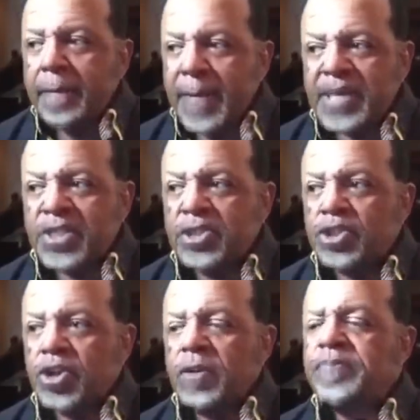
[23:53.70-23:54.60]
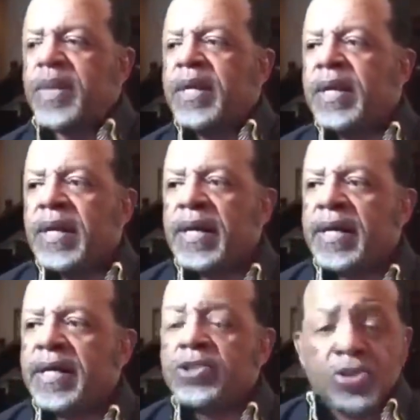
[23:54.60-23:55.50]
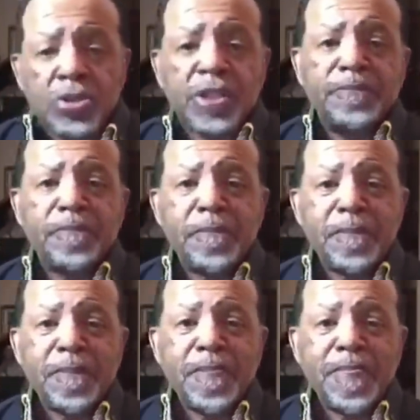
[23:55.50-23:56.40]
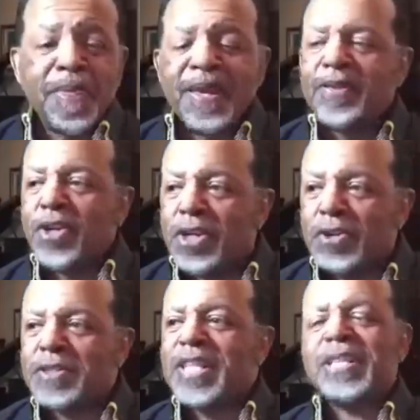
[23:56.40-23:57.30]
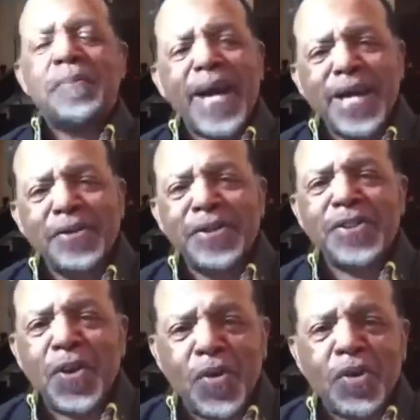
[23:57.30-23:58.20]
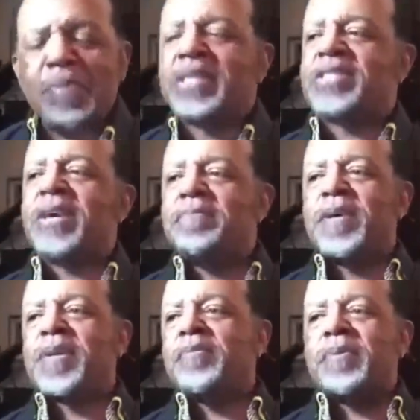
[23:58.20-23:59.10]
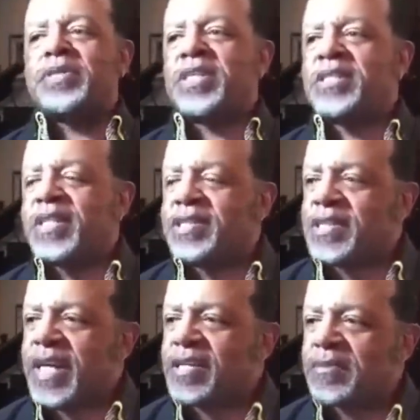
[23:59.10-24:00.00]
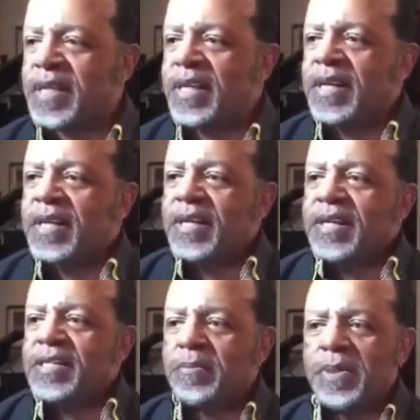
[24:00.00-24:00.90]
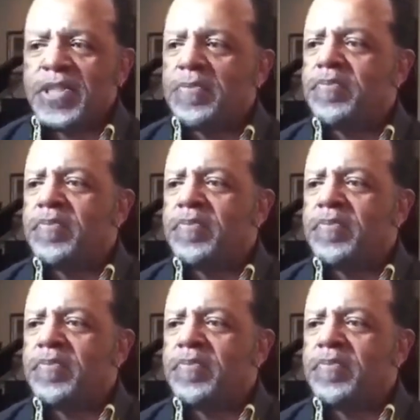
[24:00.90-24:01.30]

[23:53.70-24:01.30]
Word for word: messenger uh, is good. The good news is that the bad news is all wrong. But some people, I remember Jesse Dixon saying to me, so Bishop,